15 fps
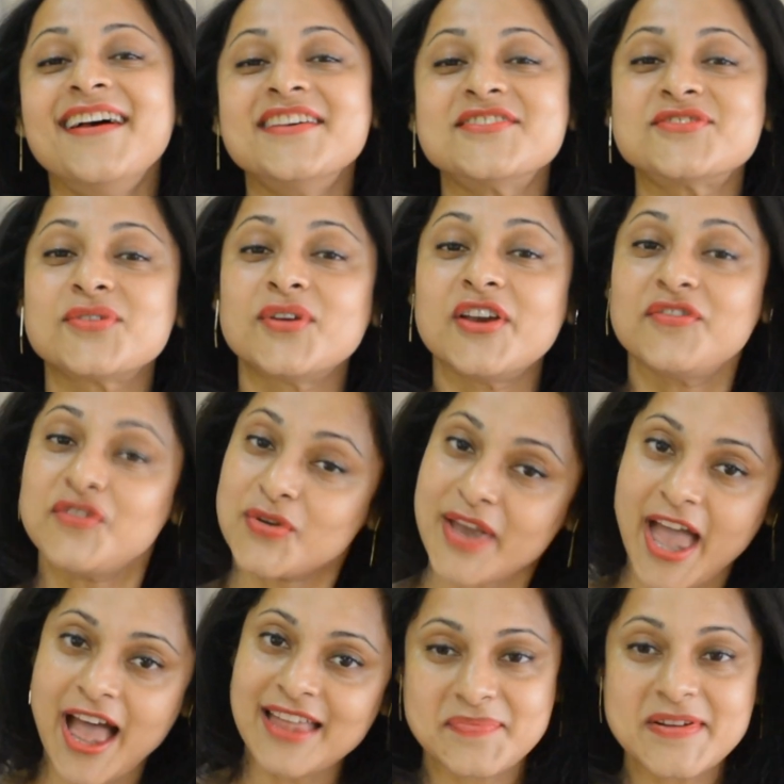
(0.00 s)
So if you
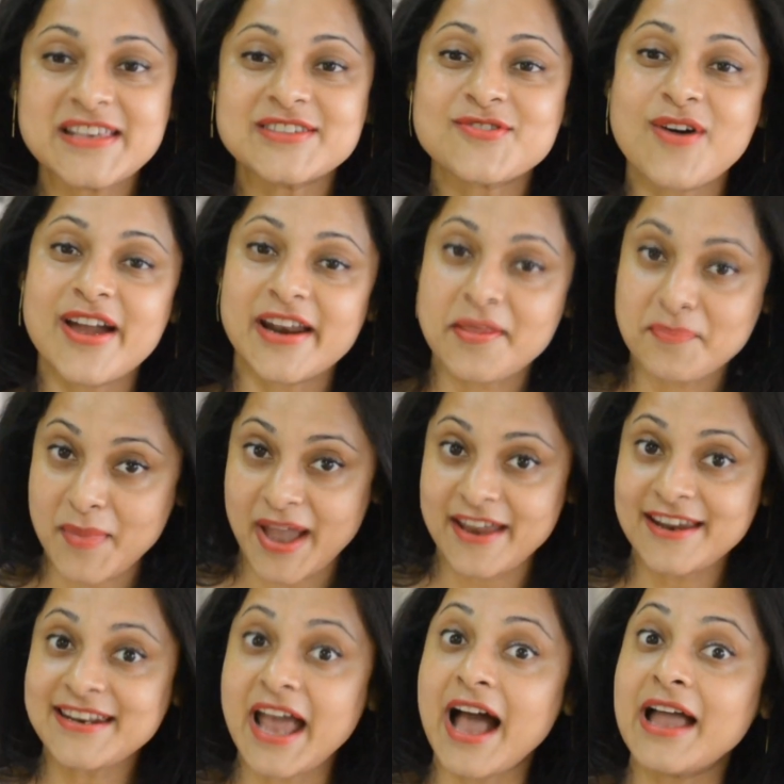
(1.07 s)
can, please go ahead and buy
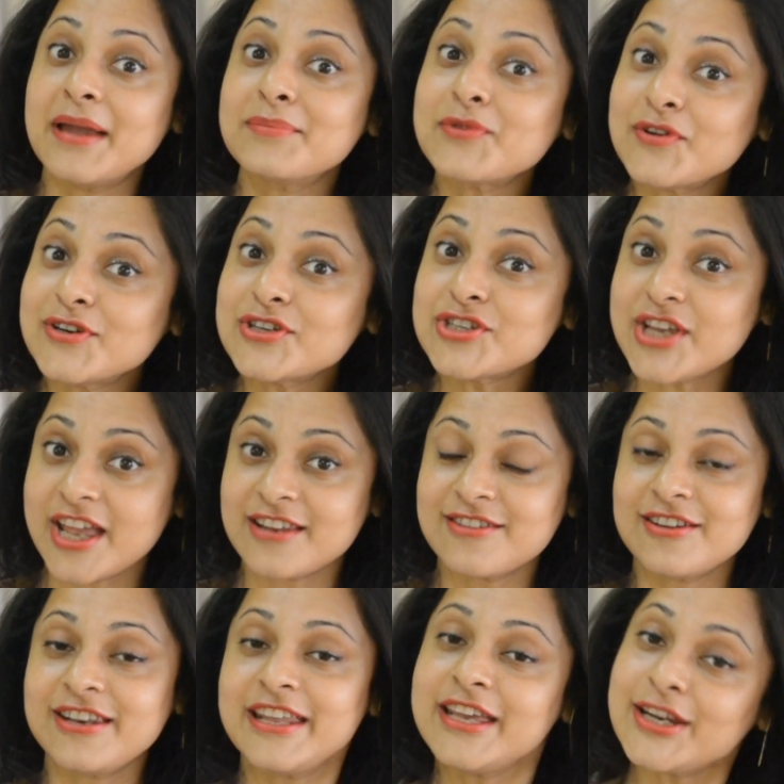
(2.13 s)
it. I am going to share
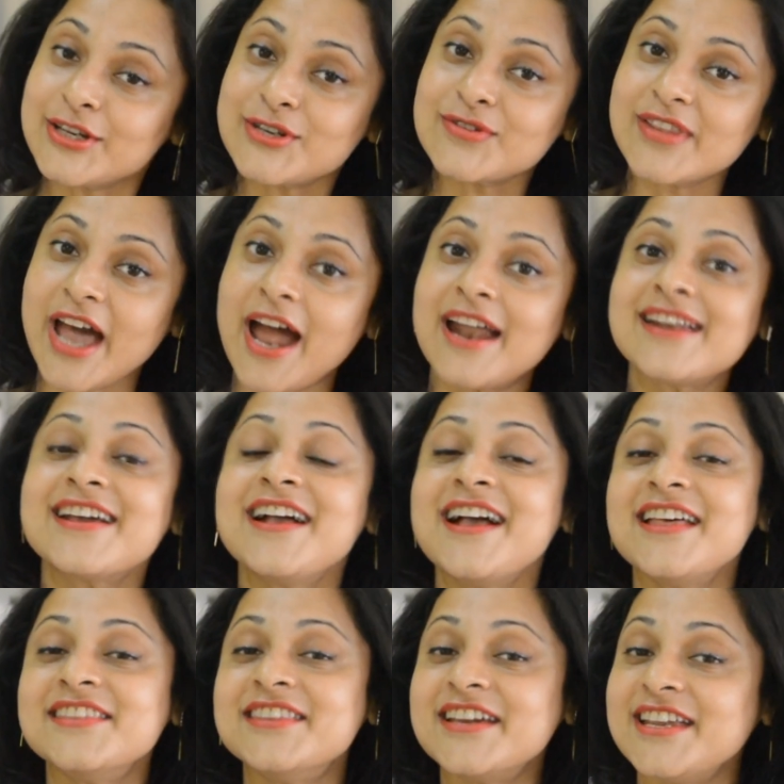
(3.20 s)
the link to that,
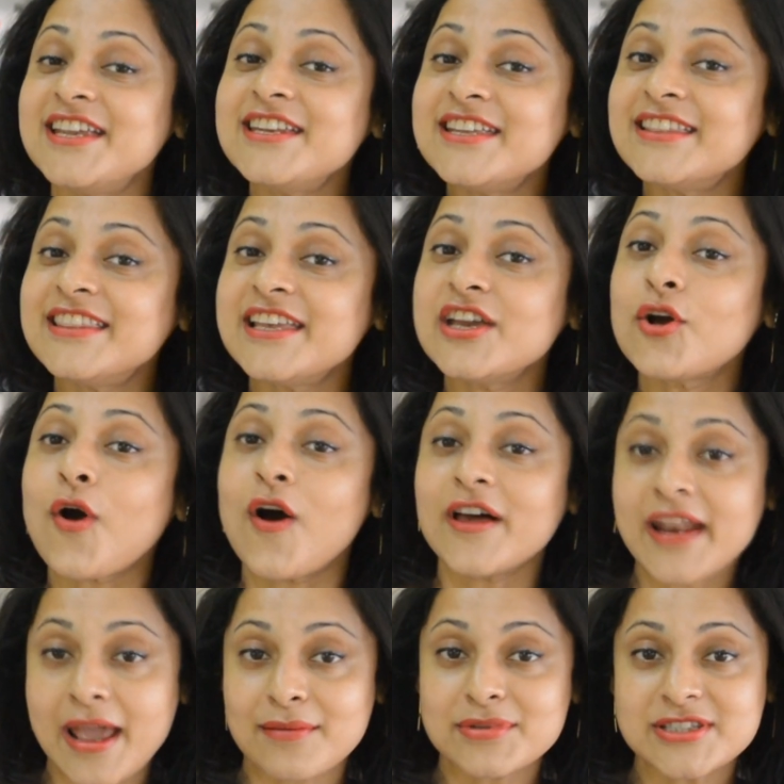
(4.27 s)
the Indian link
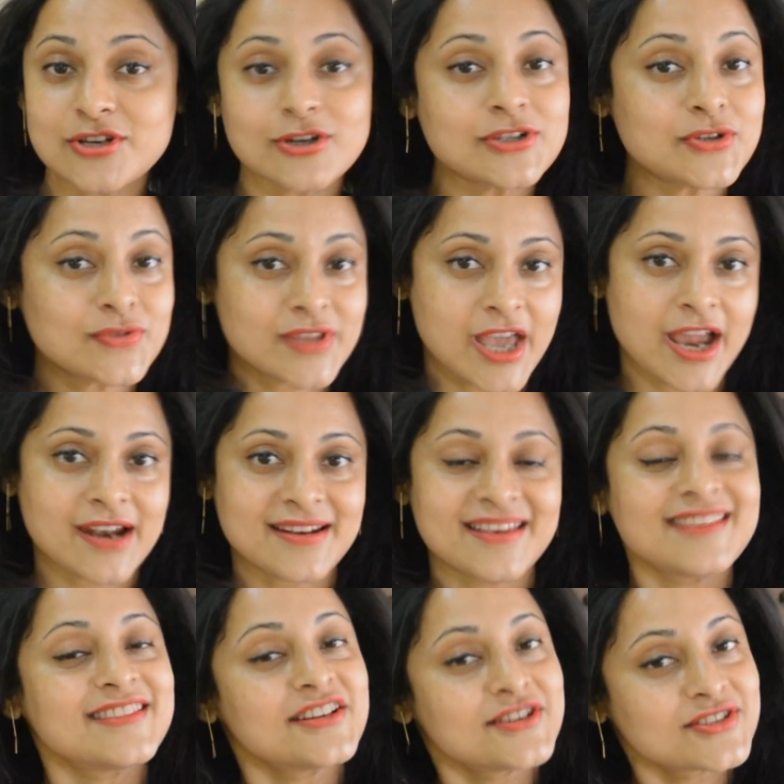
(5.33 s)
on Amazon to that,
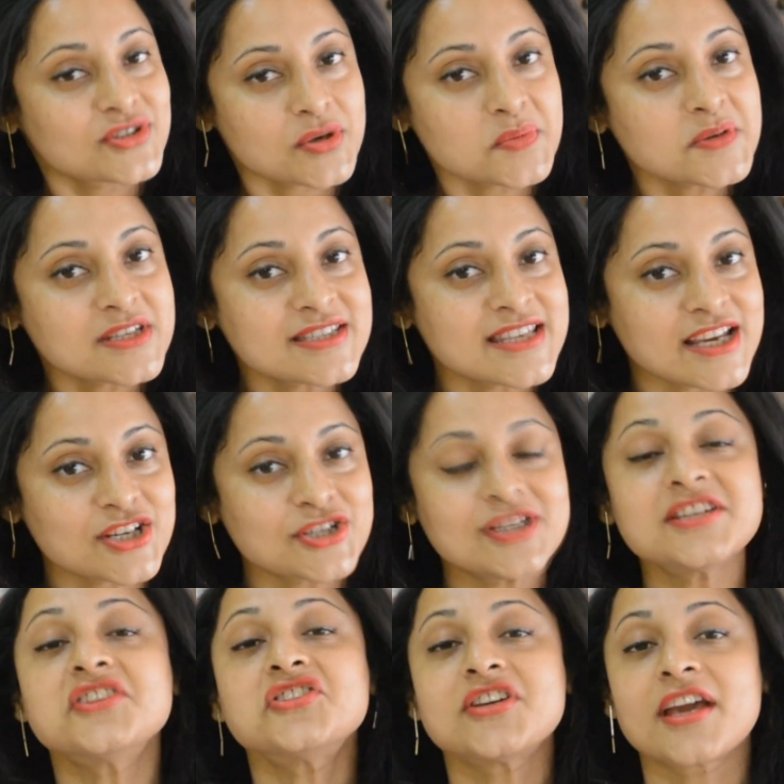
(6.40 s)
in the description
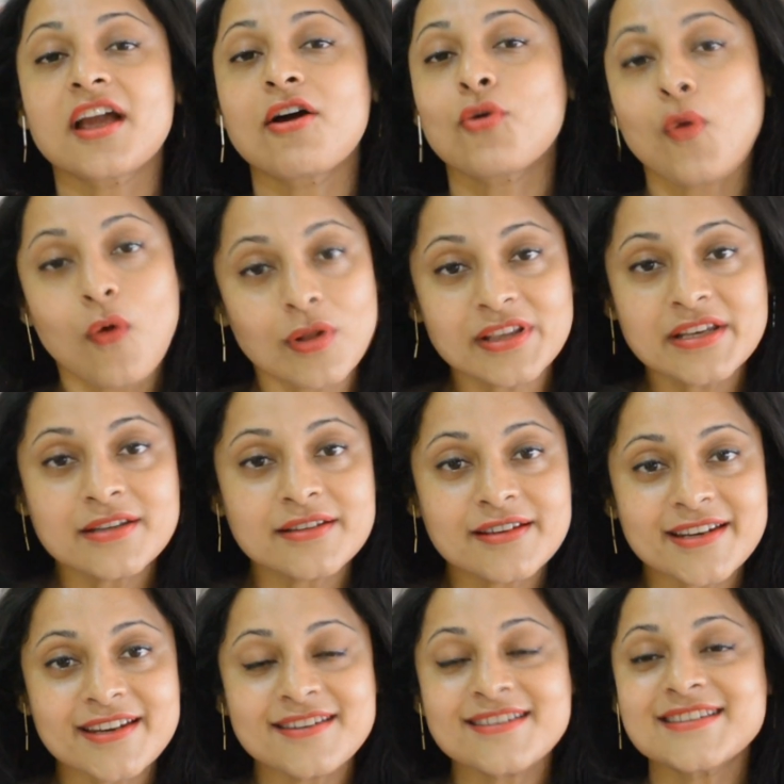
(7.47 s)
section. Check out all the
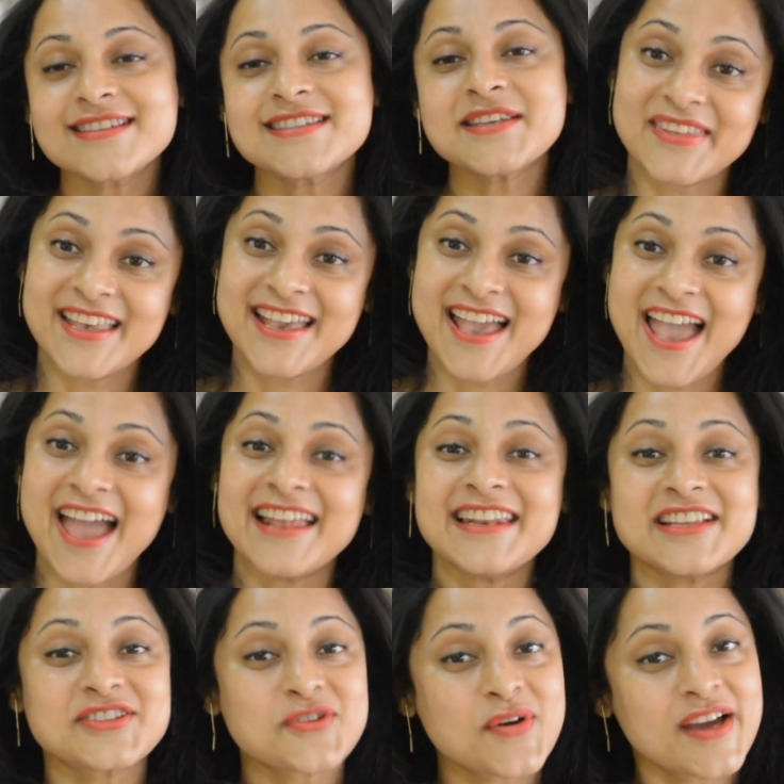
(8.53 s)
ingredients and
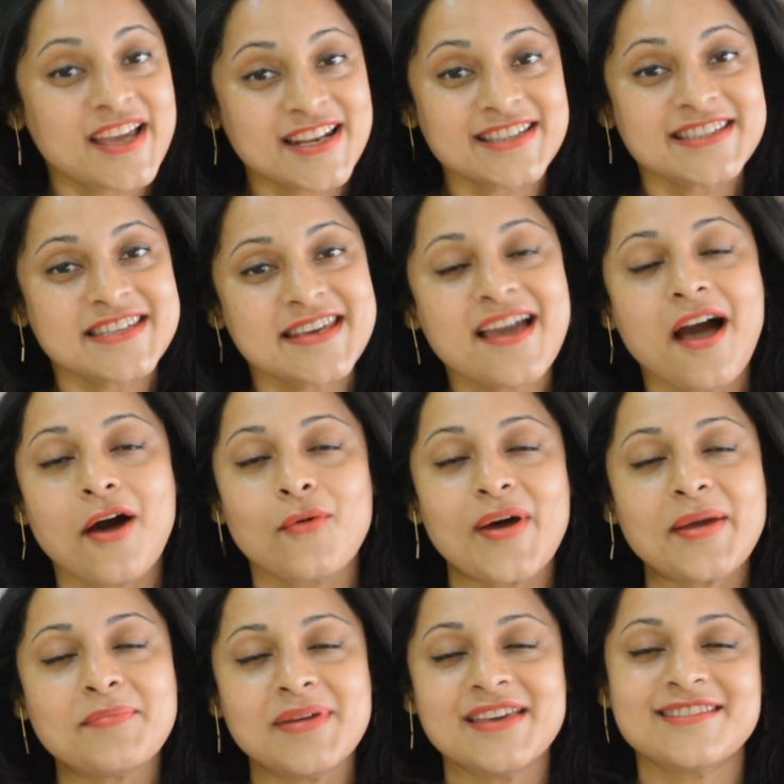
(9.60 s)
let's go ahead and see how
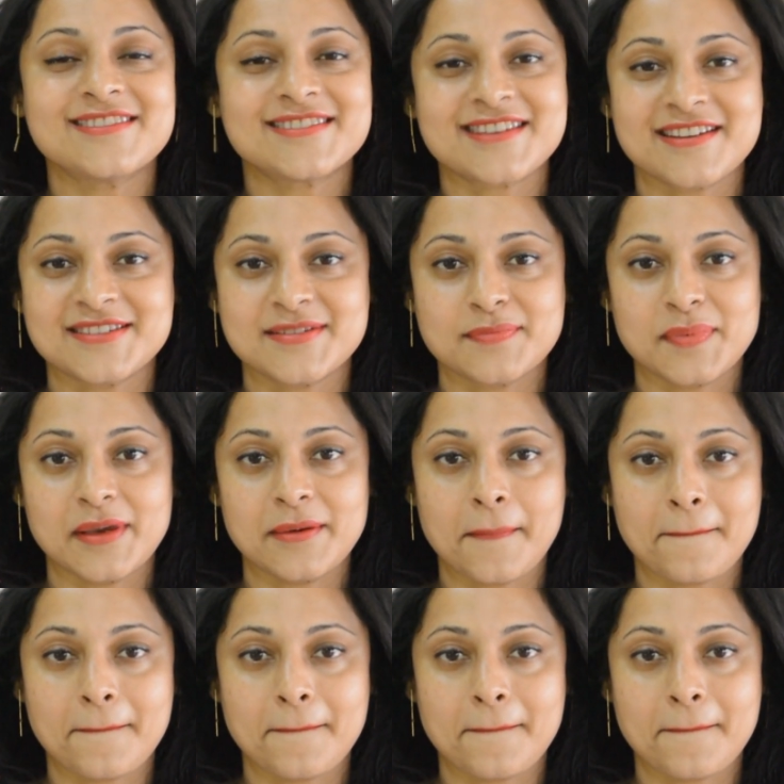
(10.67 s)
I make this recipe.